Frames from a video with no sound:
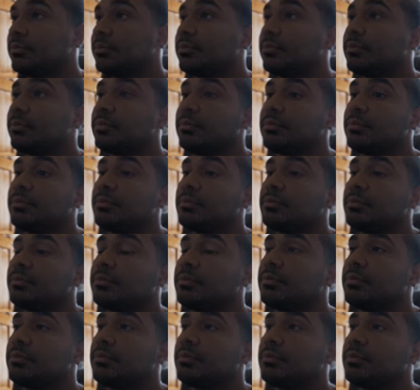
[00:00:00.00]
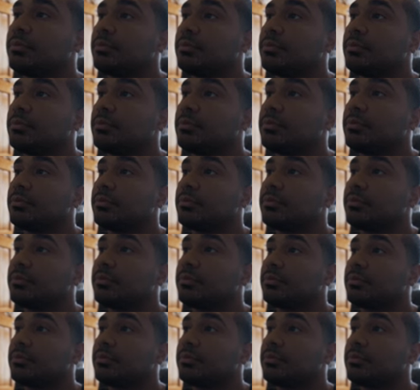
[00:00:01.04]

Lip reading: [no speech]